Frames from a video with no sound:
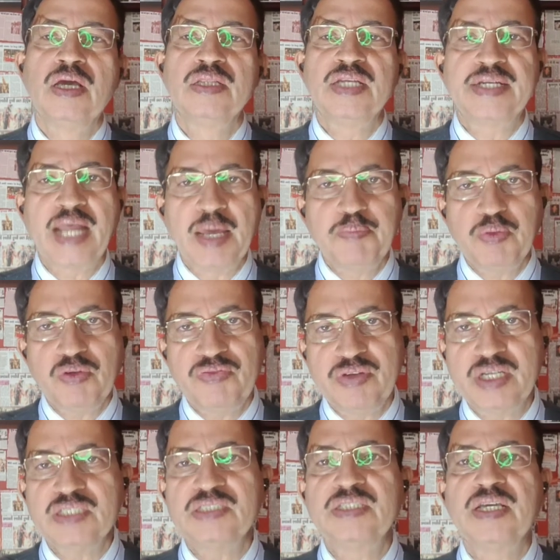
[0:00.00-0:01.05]
the type of
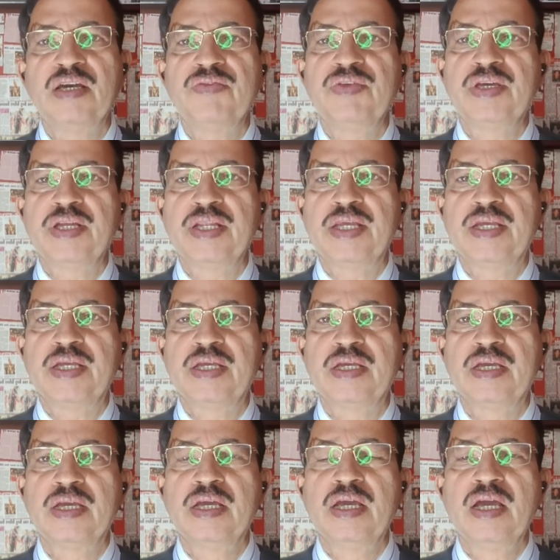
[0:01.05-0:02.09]
dress they are wearing,
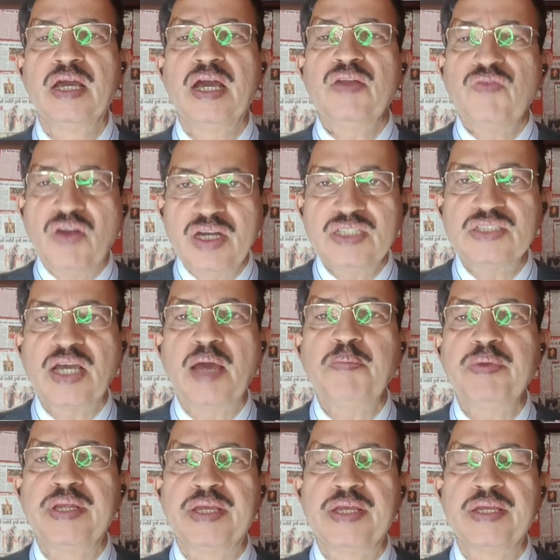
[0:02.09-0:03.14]
and what is
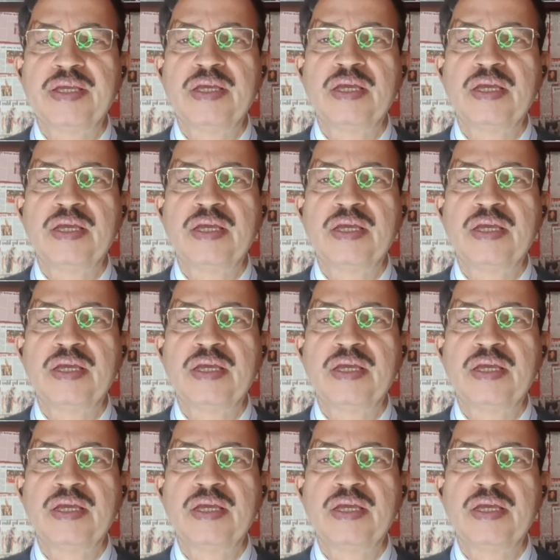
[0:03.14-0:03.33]
happening.